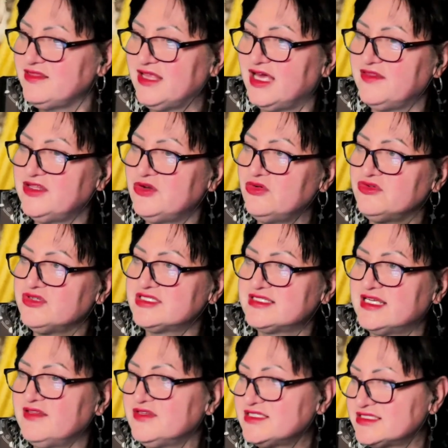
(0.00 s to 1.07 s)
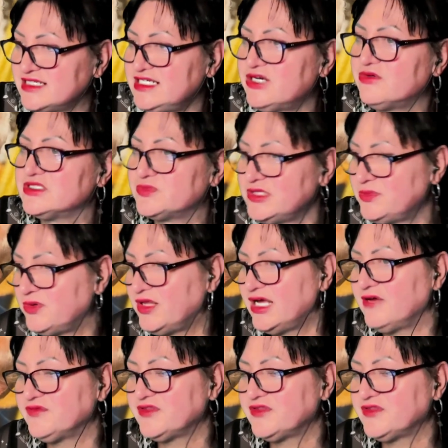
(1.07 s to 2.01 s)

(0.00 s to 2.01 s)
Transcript: that. They don't understand the secrets people have to